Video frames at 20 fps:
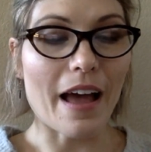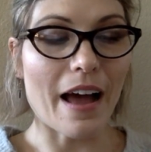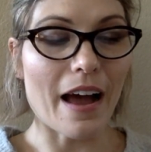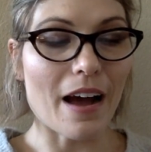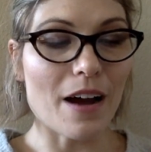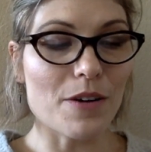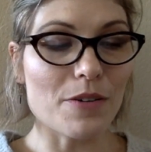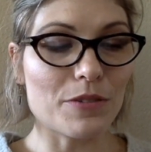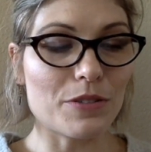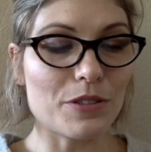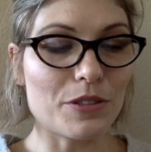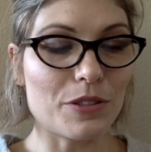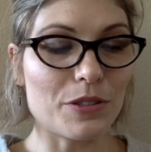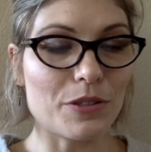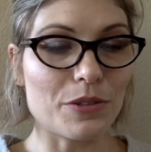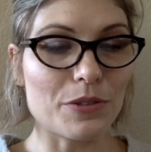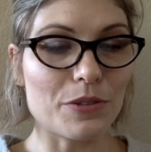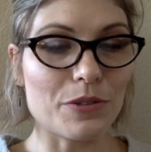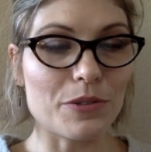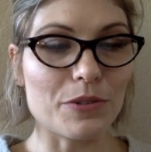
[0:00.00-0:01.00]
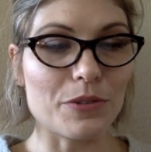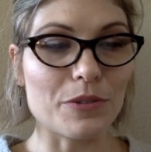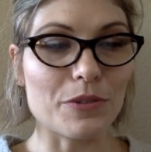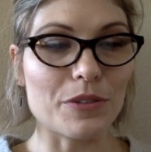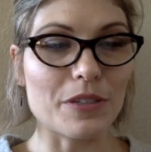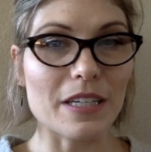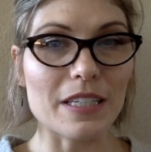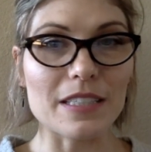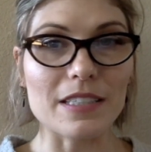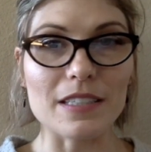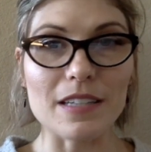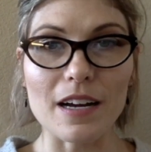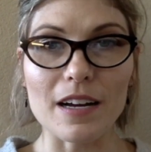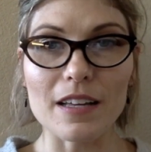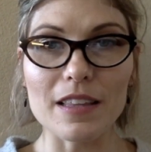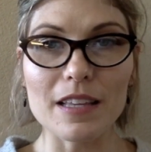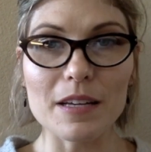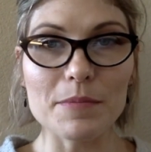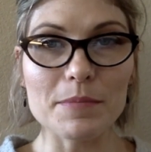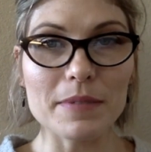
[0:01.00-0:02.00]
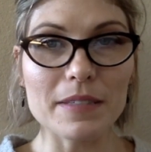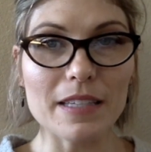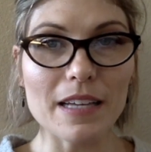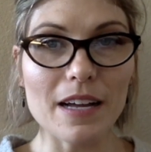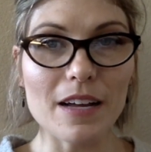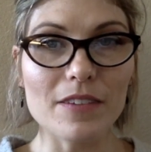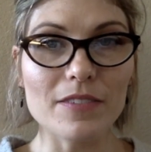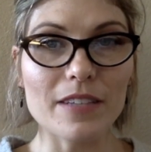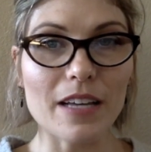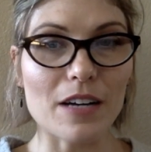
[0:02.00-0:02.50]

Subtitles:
how to conduct themselves,